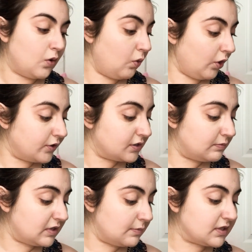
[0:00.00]
or
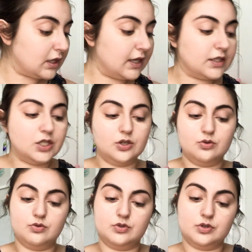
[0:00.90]
sometimes I like to
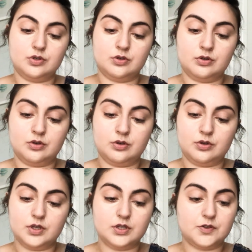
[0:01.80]
use,
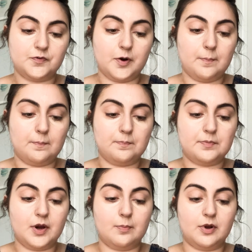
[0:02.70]
this is from
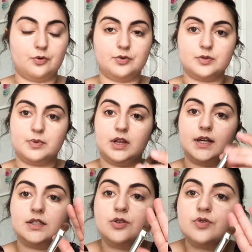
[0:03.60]
Bareminerals, but I
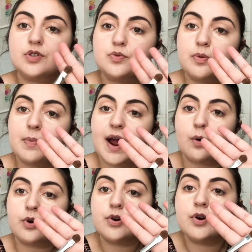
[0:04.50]
like to use this with
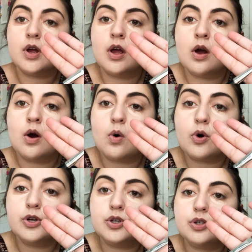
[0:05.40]
powder.
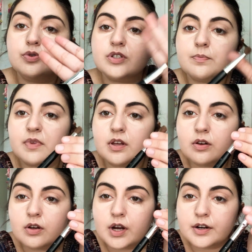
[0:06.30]
Or you can use something
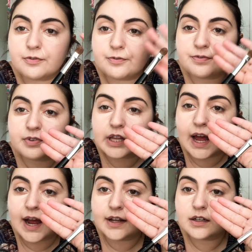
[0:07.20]
kind of flat